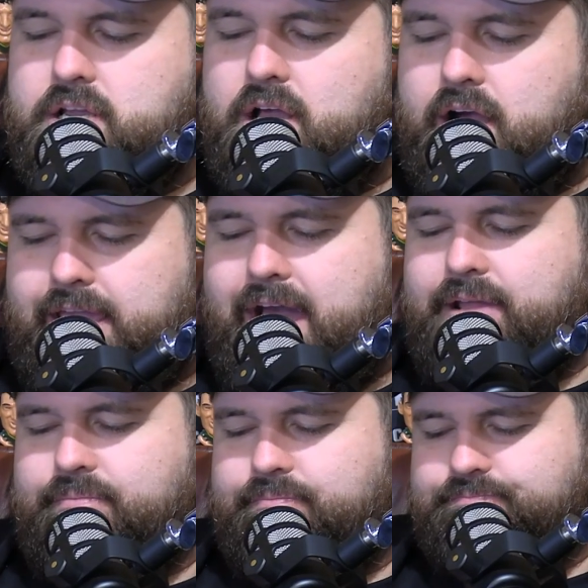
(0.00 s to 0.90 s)
Okay.
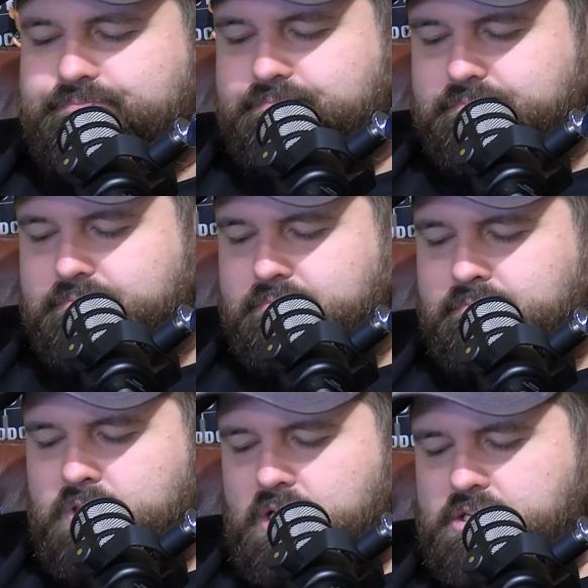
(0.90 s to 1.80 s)

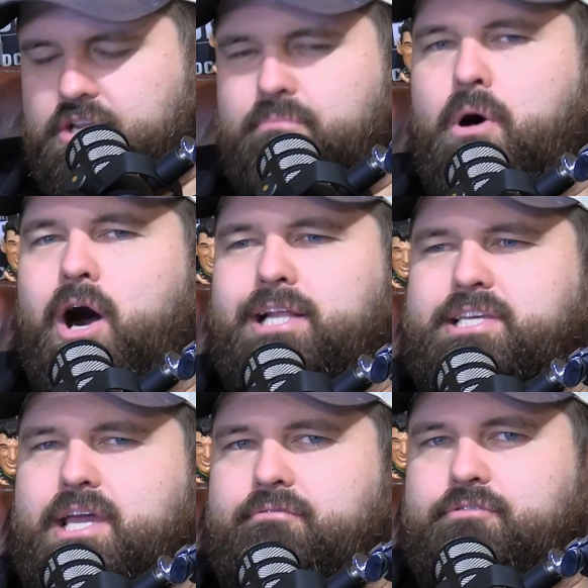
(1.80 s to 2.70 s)
So my
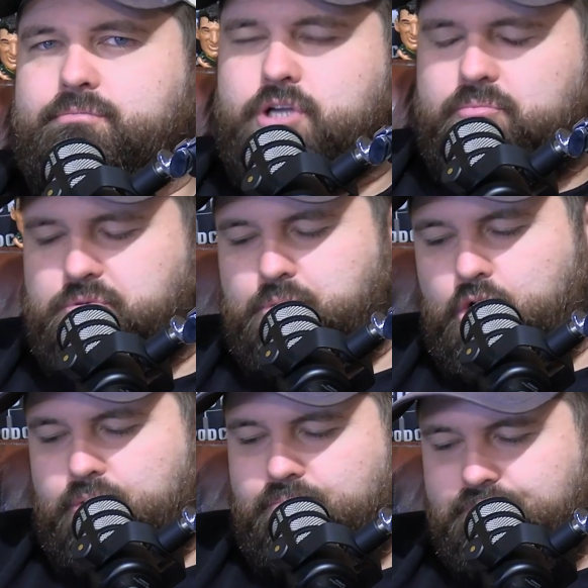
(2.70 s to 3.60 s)
team from top to
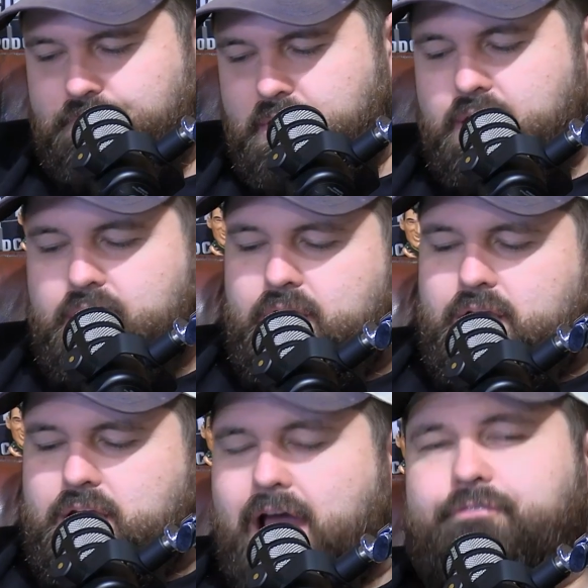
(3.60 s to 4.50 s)
bottom.
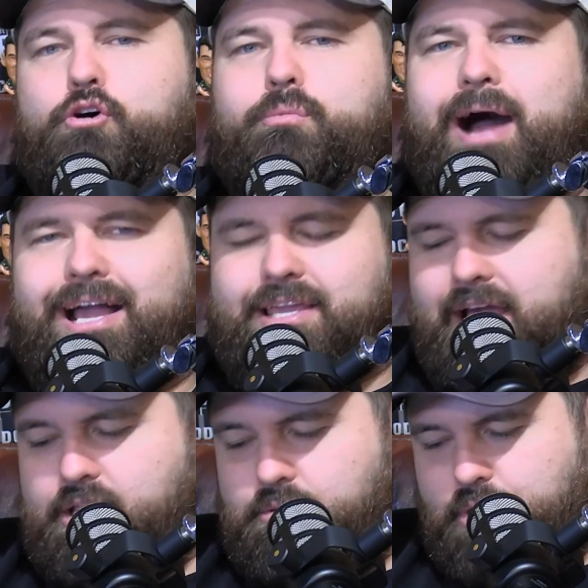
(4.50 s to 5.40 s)
At fullback,
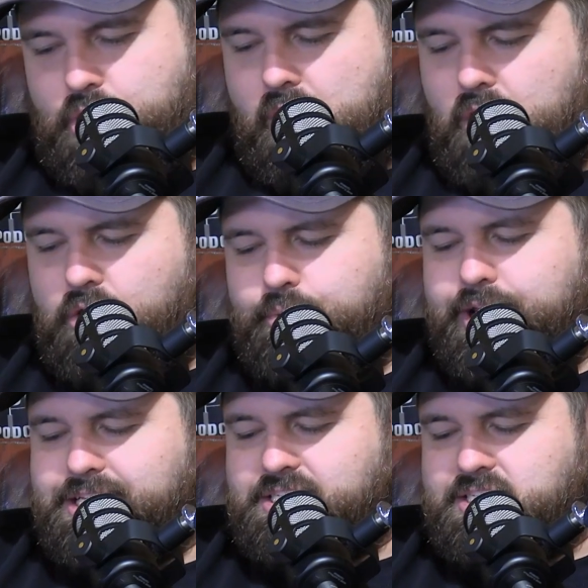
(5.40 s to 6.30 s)
Kalen Ponga. On the
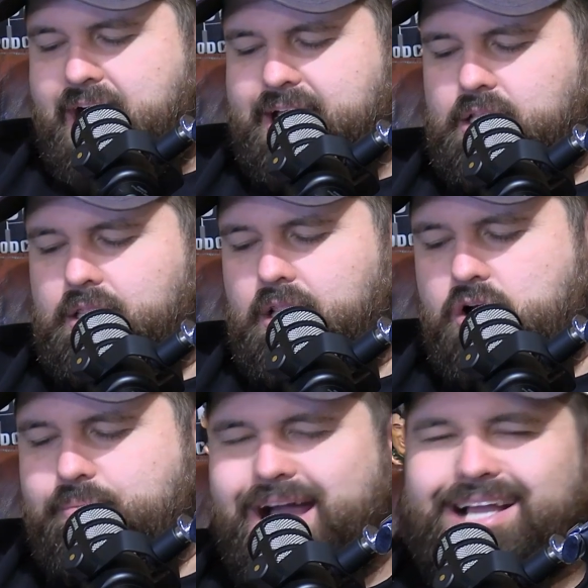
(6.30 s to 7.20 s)
wing, Zach
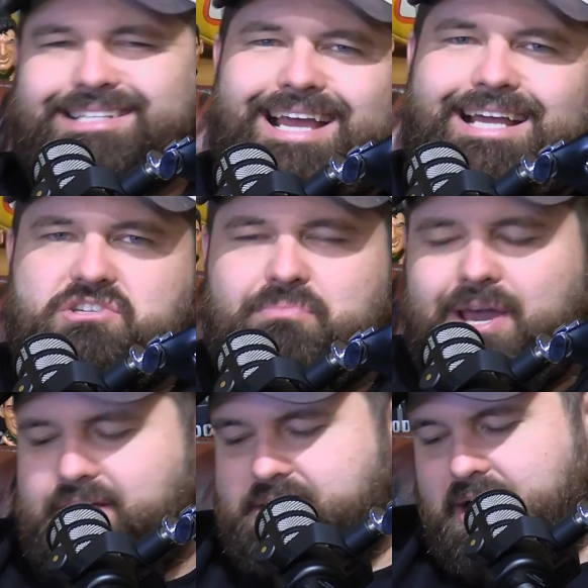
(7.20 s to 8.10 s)
Lomax and
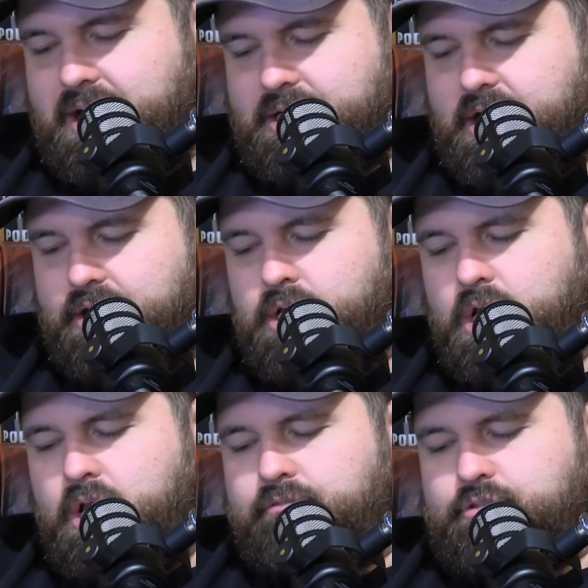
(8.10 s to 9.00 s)
Jermaine Asako.
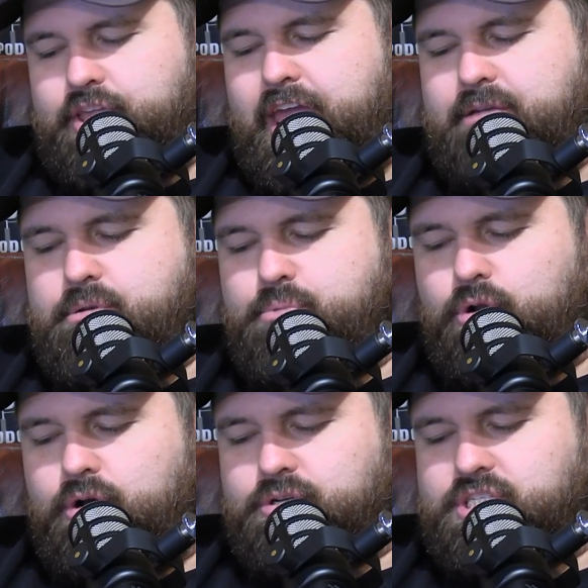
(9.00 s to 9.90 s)
From the Canterbury
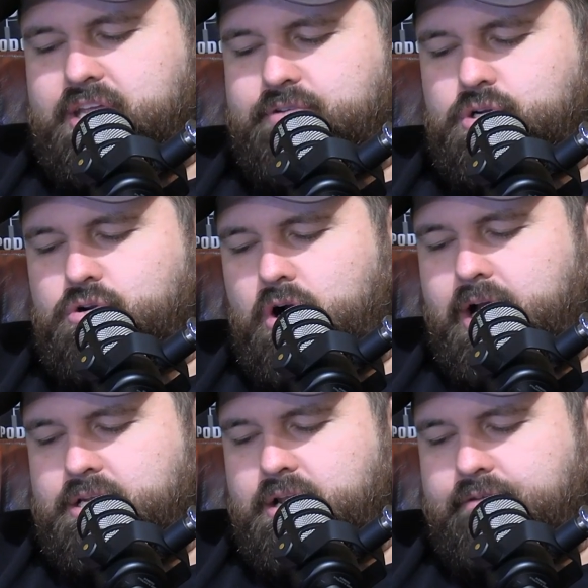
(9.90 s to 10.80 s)
Bulldogs, Stephen
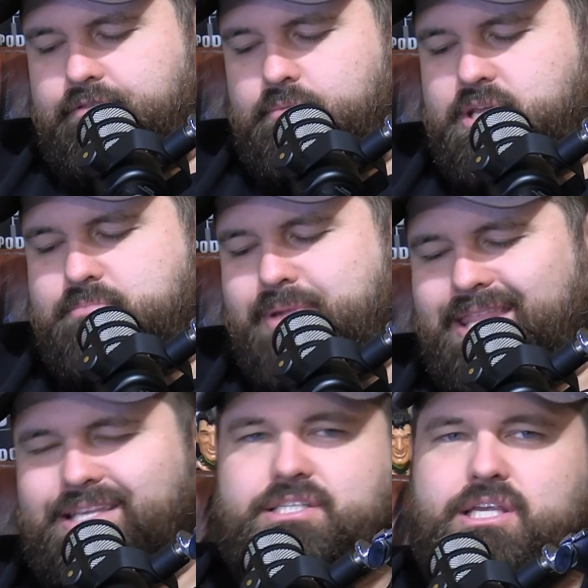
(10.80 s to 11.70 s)
Crichton. From the
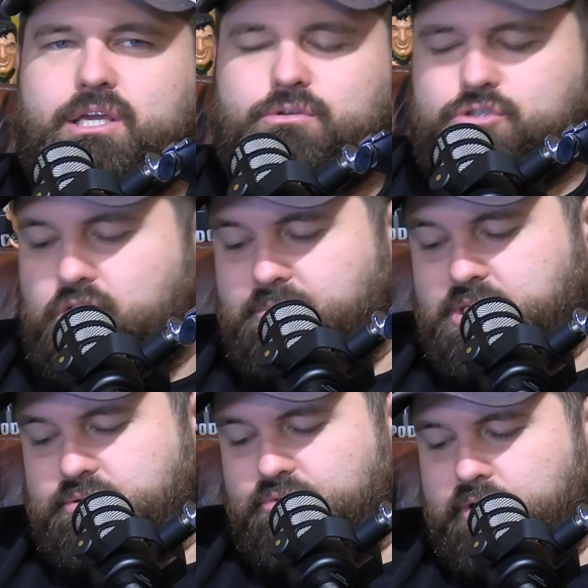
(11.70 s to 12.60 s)
Manly Seagulls, Tommy
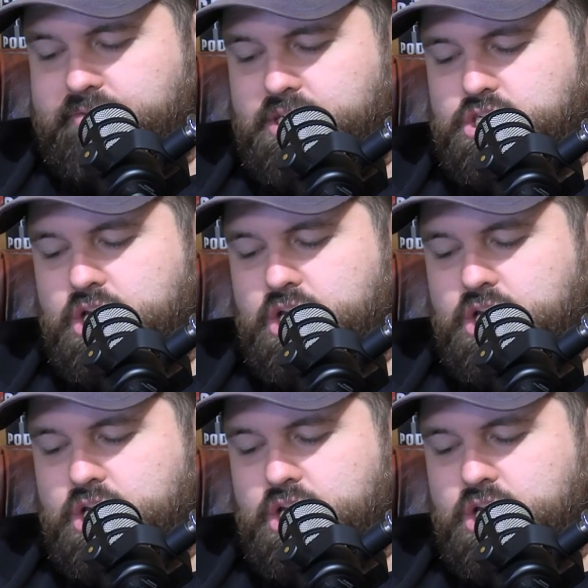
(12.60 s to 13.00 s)
Trbojevic.